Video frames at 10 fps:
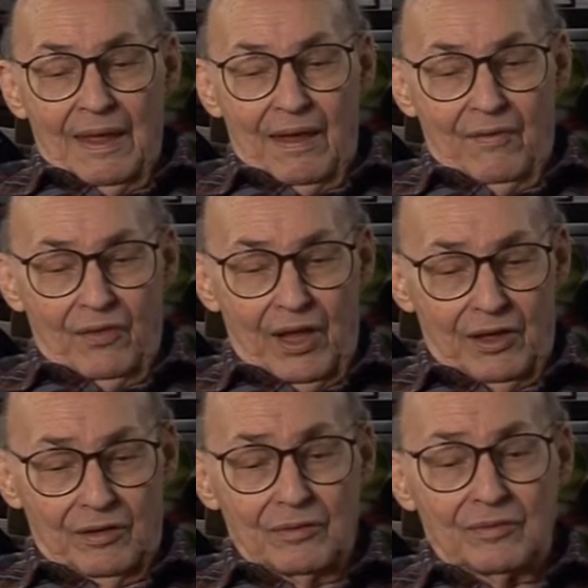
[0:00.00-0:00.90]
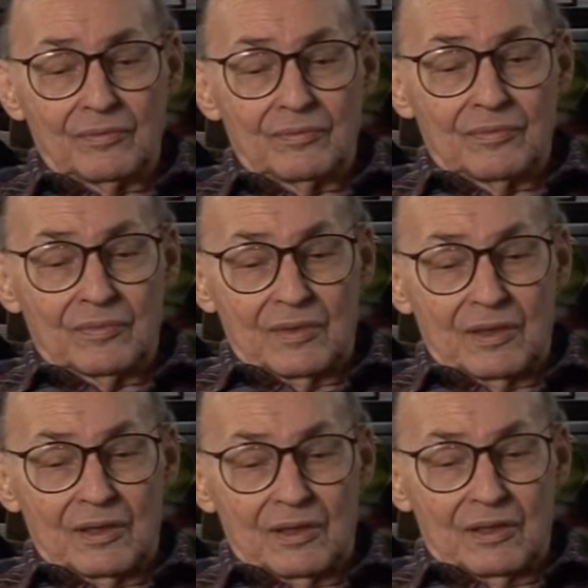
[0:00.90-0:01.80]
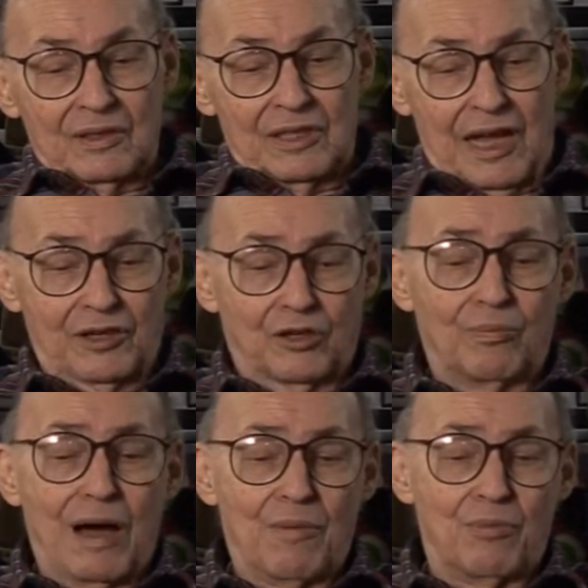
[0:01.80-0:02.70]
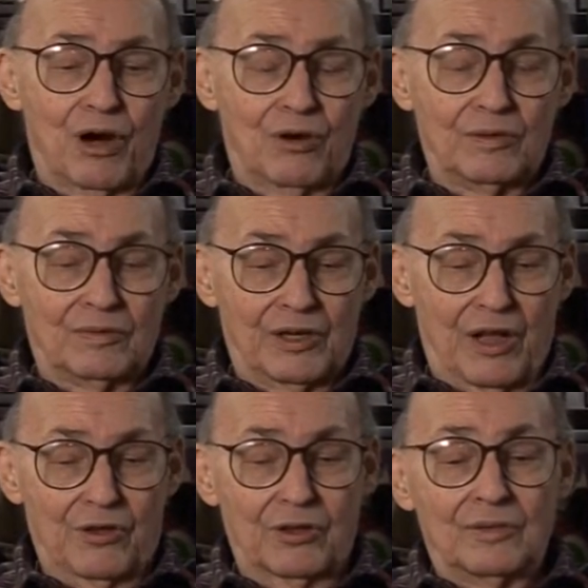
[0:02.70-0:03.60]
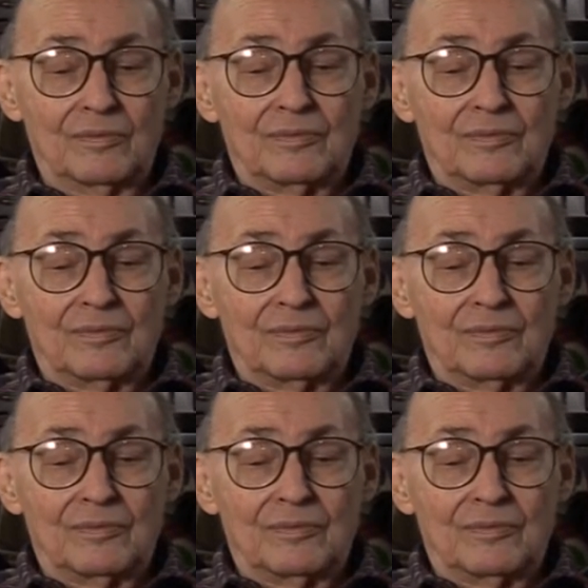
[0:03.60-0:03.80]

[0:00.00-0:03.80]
And then Daniel Bobrow, another